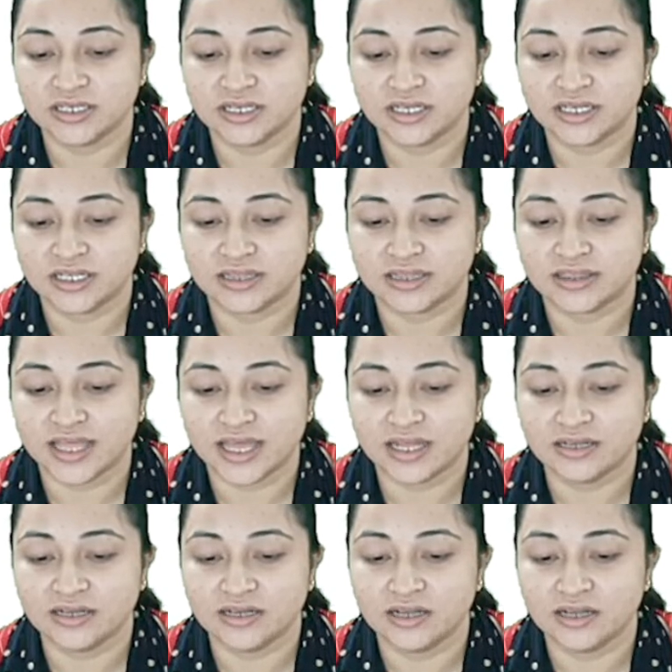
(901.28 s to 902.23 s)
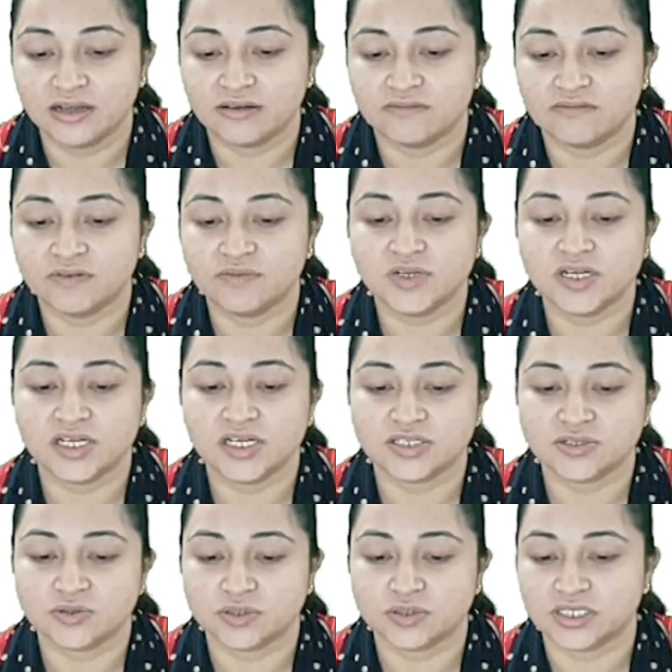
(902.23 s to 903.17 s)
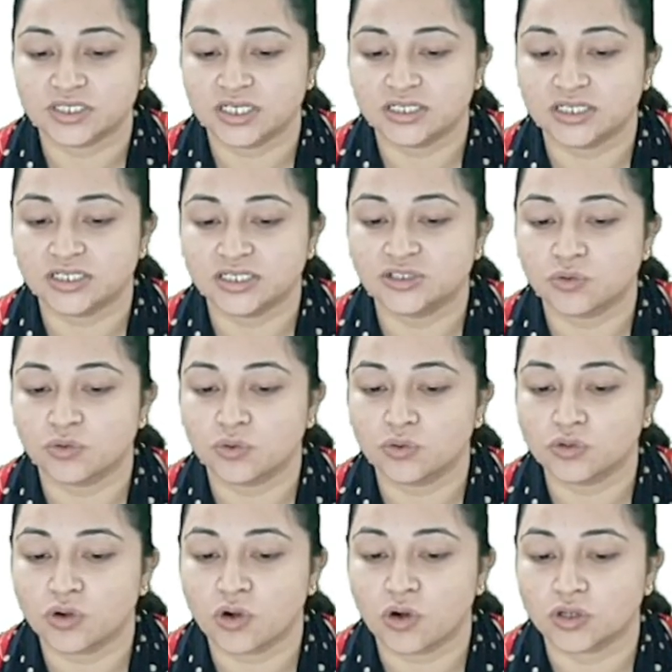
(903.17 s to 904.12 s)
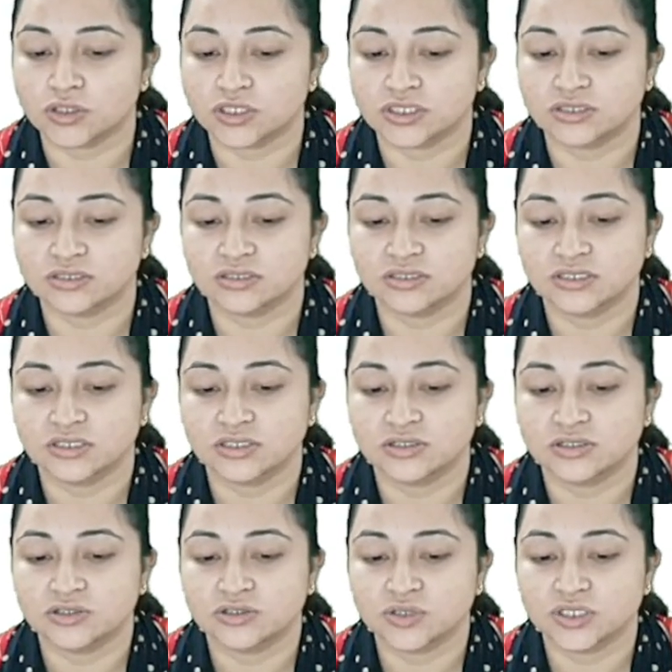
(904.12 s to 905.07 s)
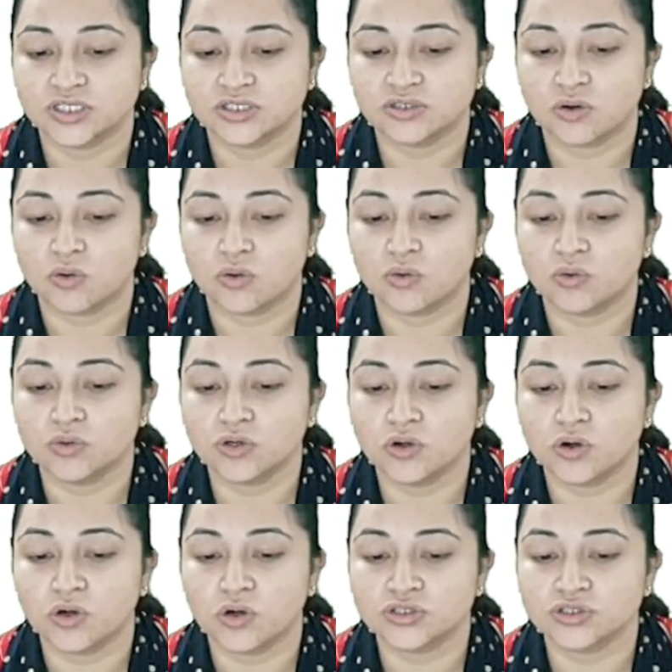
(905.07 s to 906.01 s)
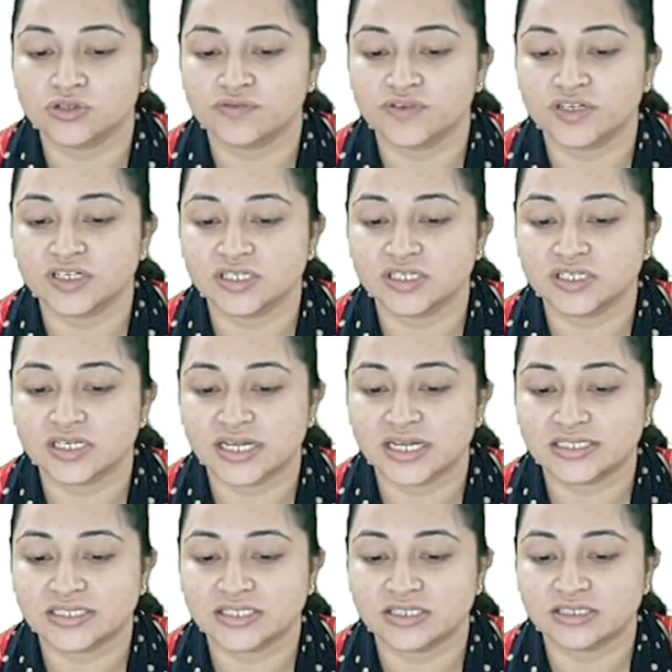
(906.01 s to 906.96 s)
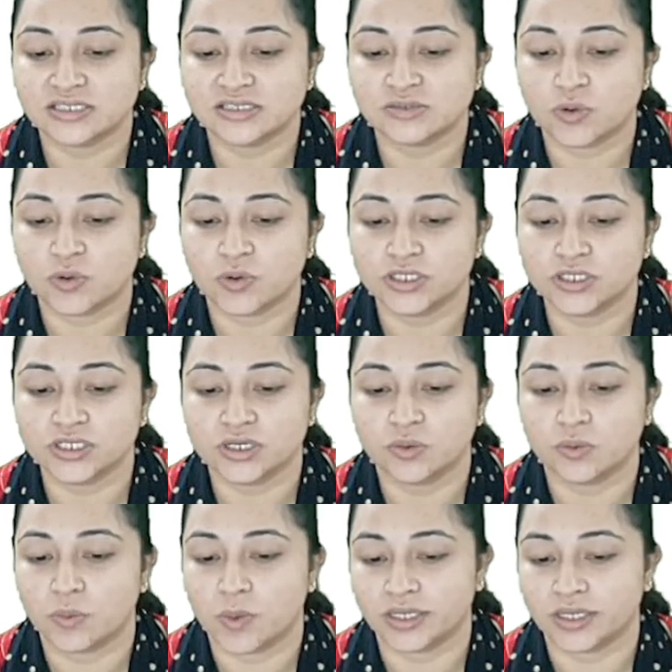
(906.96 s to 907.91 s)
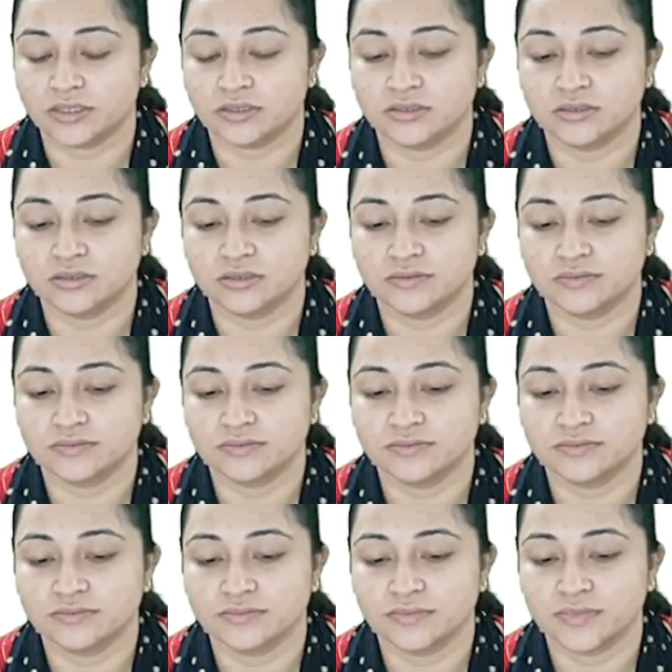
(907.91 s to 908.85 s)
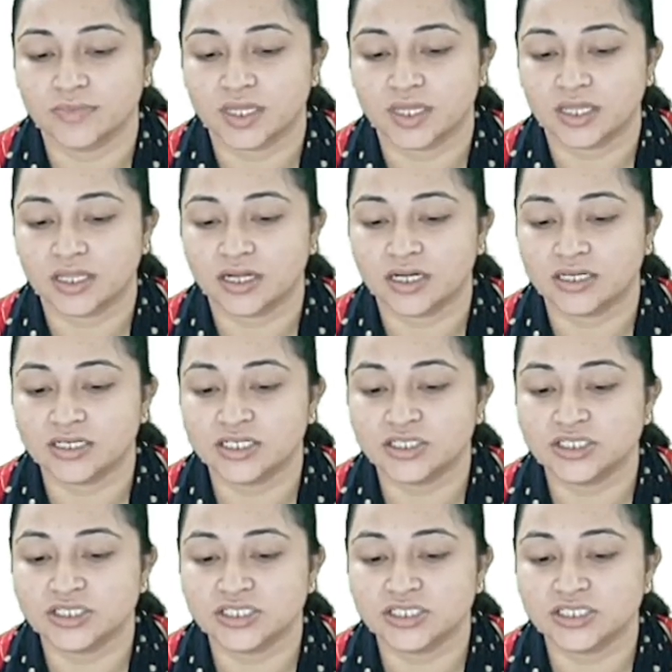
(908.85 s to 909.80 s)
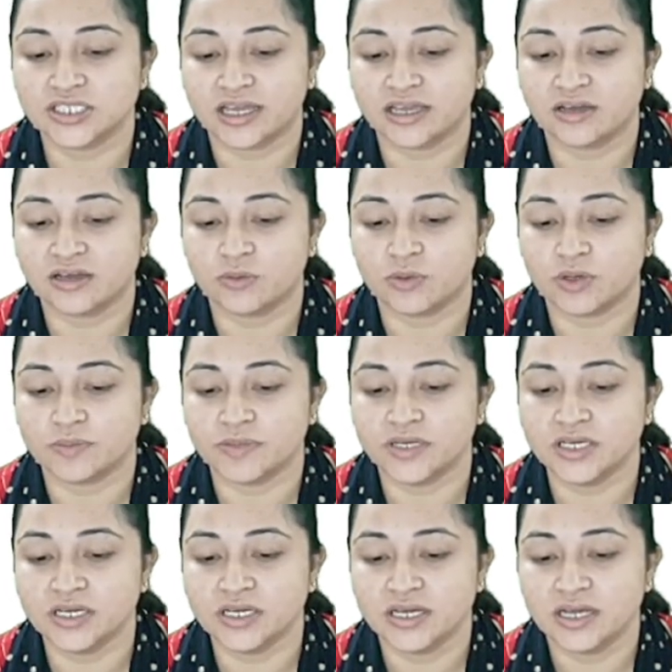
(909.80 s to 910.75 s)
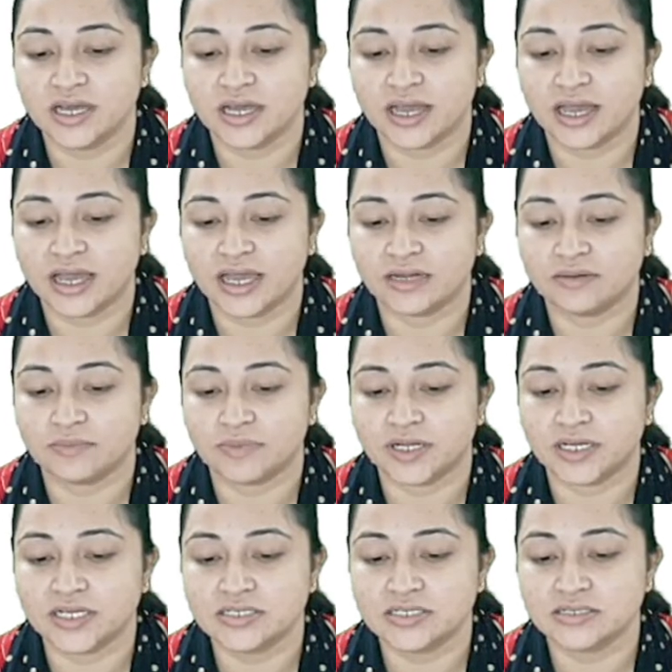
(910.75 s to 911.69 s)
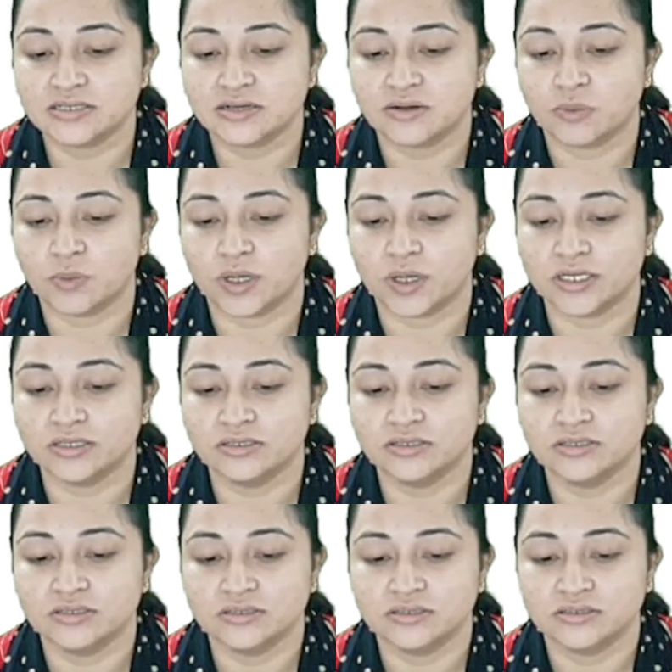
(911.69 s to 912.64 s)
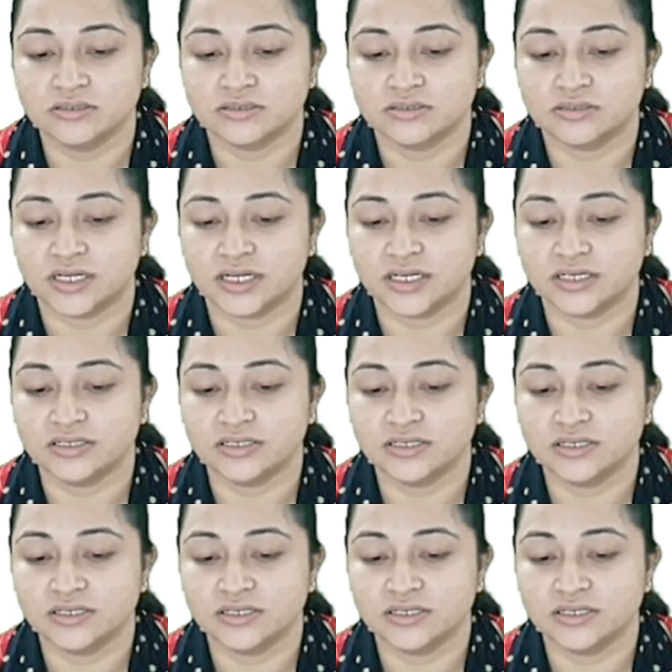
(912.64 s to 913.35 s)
then we will associate its own cost. So its own cost of initialization is what? 1. Condition checking will be n plus 1 and